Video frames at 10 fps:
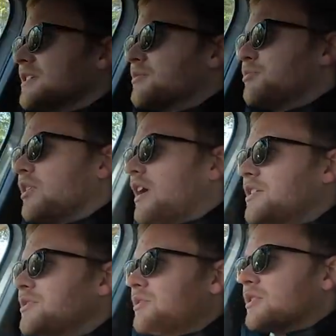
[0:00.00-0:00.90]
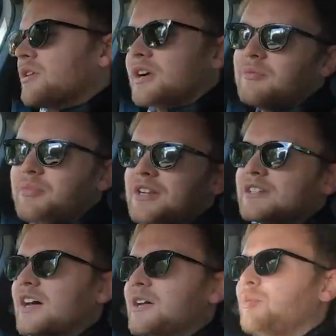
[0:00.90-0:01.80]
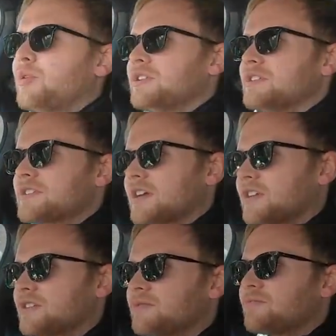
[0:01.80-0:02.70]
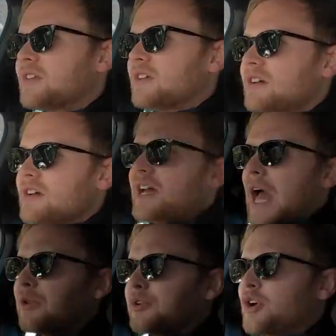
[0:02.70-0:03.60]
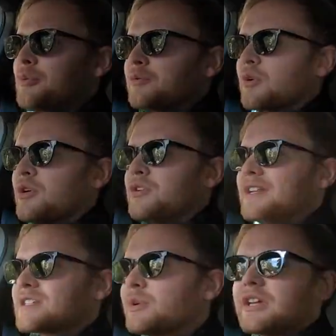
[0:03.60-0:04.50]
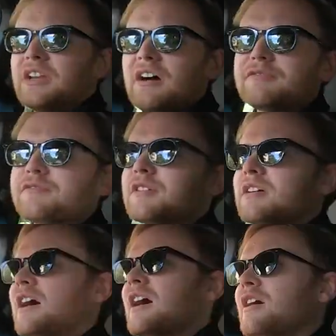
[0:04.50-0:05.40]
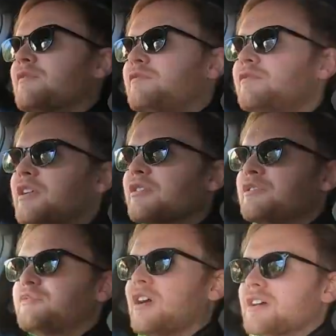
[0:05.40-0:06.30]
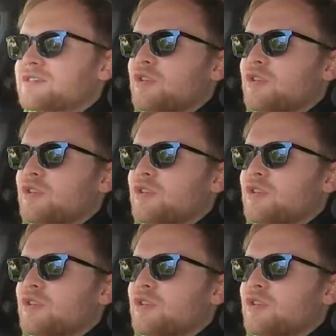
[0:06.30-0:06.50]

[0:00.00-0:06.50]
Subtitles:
compliant, although I'll come back to that point in a second. Out on the open road, it's quick enough. Very fast